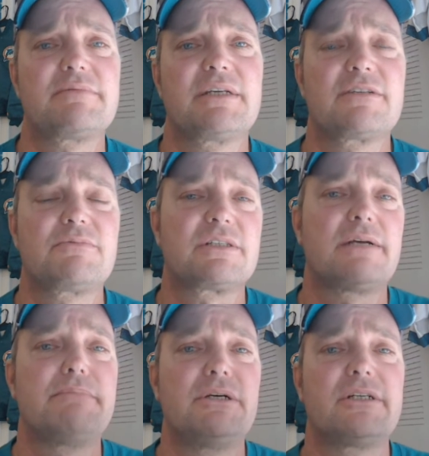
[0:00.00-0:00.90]
because once I
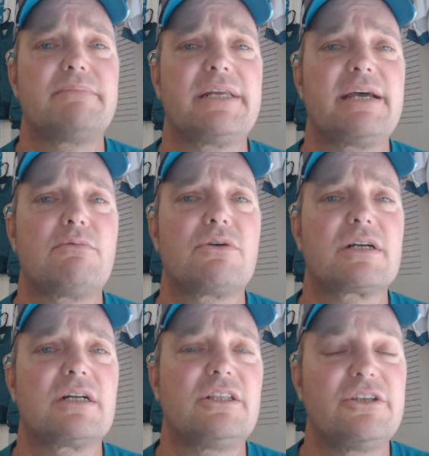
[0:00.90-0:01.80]
build up the
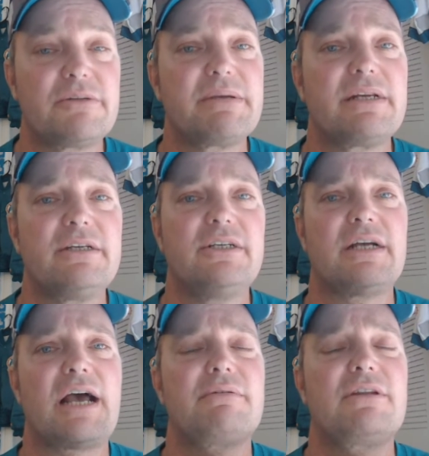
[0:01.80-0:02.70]
network a little bit,
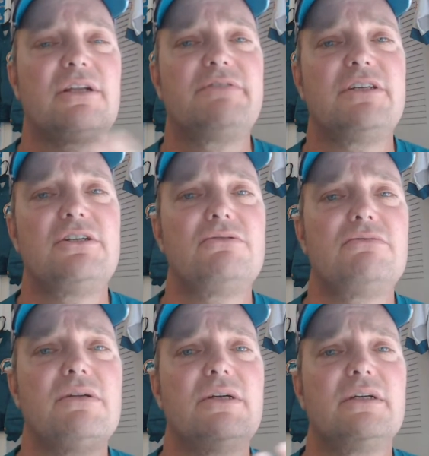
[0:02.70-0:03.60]
I would love to
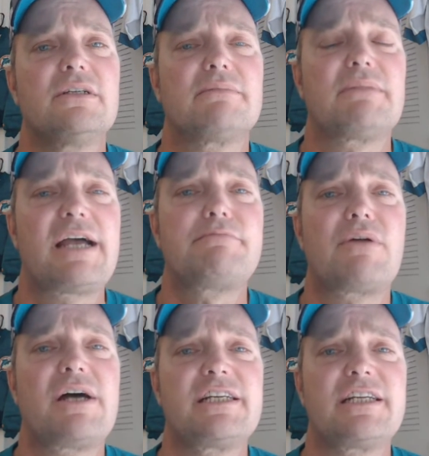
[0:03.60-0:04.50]
do some live
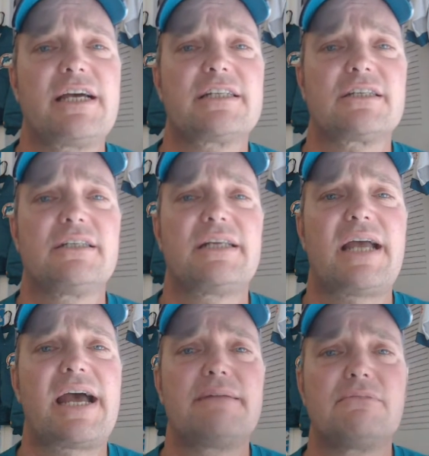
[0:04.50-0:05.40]
broadcasts and then
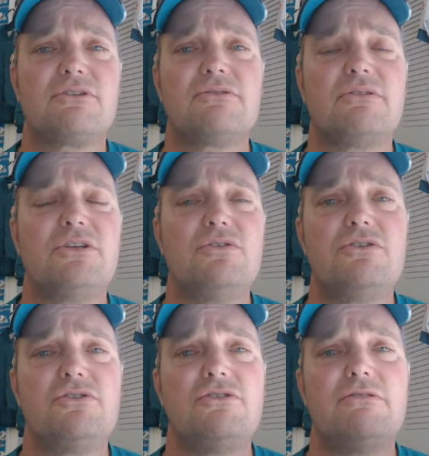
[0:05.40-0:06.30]
add them to the
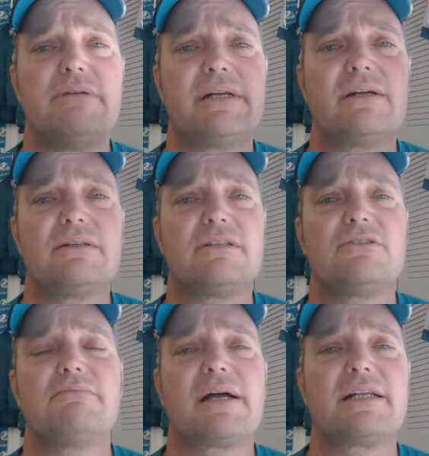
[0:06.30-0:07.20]
YouTube and
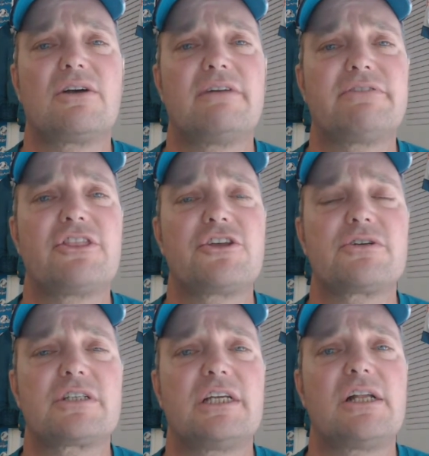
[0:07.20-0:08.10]
to my
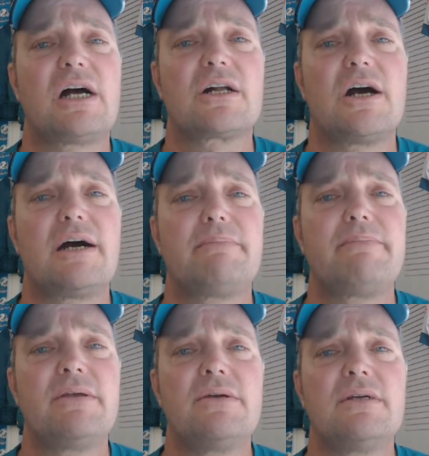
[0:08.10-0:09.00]

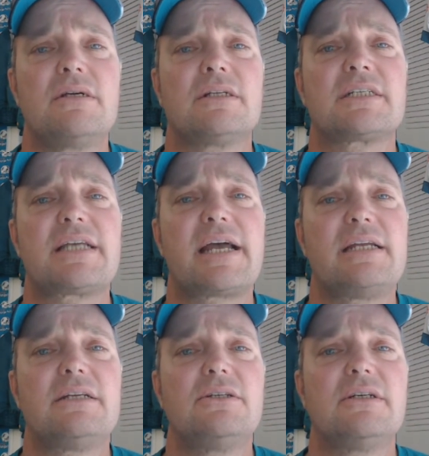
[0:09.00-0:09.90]
DolphinThirsty.com
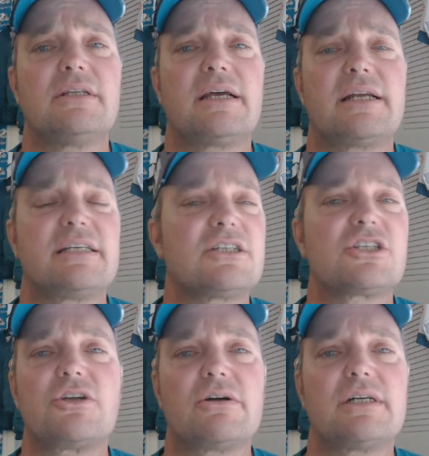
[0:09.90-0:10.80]
site that I just
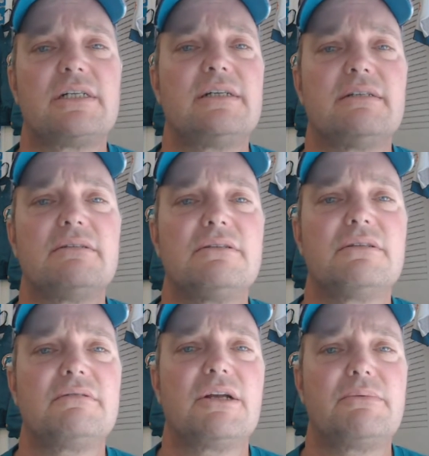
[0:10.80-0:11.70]
started. And,
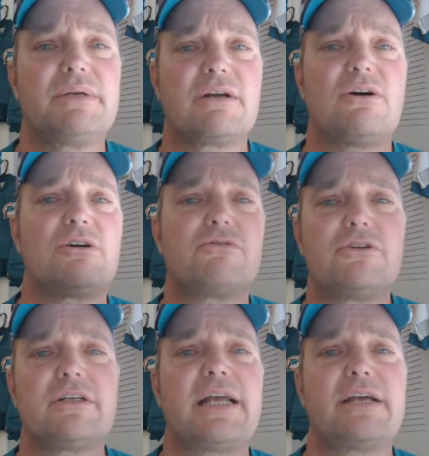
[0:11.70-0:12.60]
you know, we can all grow
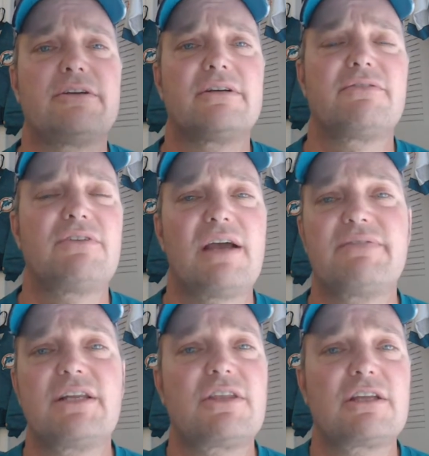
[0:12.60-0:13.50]
together. And if you have
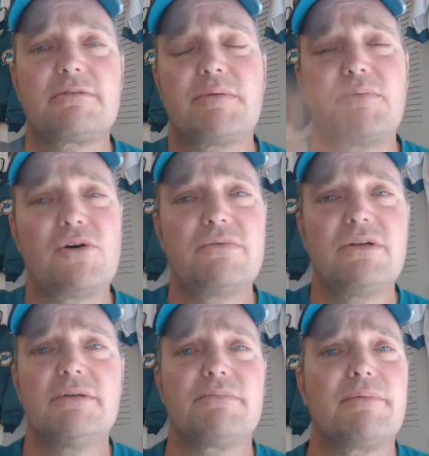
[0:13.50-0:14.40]
anything to
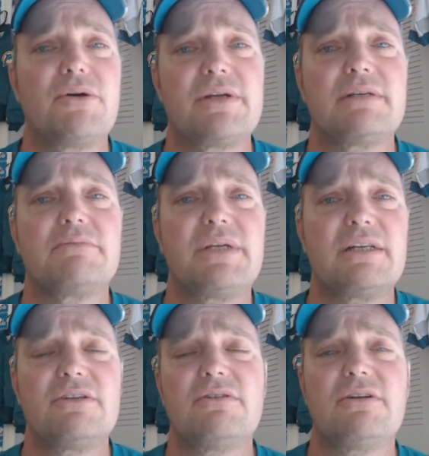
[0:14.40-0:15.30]
promote it. We can
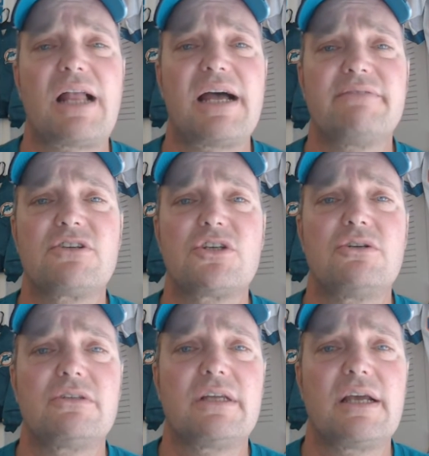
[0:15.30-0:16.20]
do a live
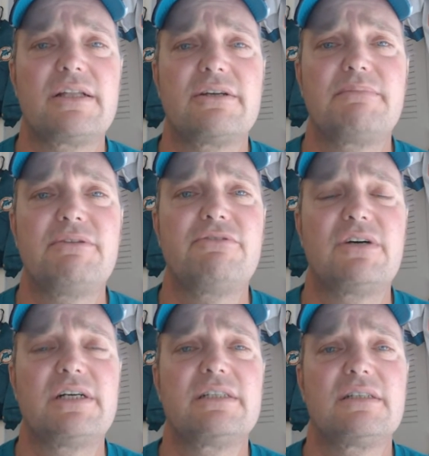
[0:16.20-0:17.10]
show together. It'd be
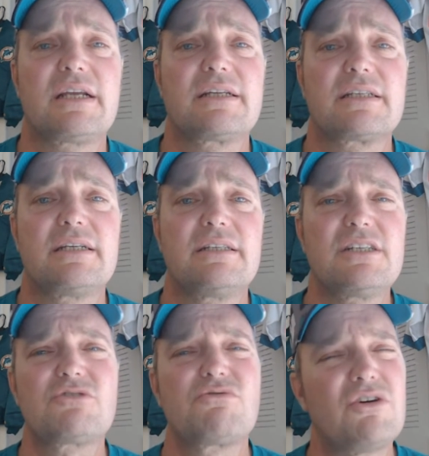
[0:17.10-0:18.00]
fun. Like I said,
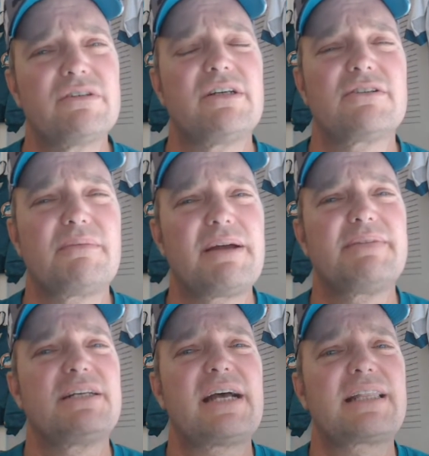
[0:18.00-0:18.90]
just growing though. So I'm not
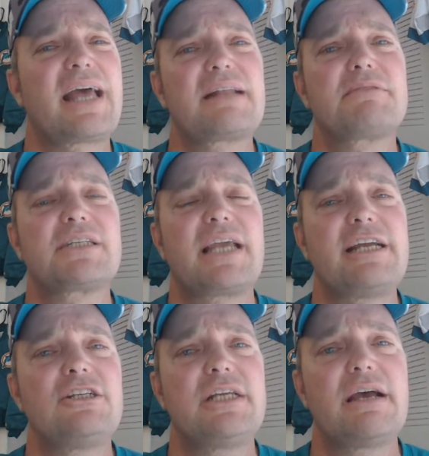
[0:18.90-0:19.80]
in that
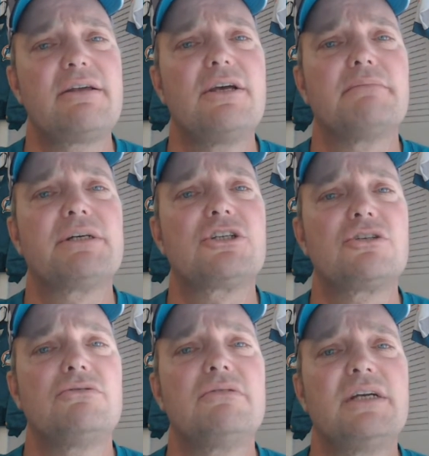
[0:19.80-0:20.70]
stage yet, but
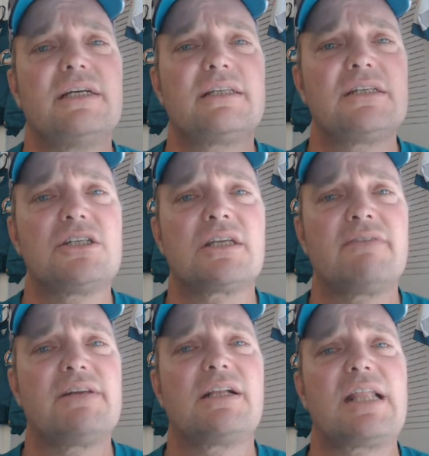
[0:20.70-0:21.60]
soon. Just
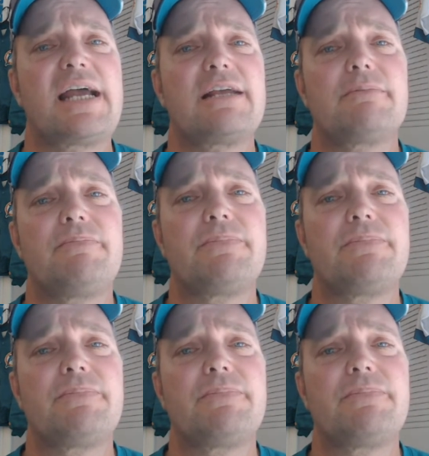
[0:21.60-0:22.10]
give it a like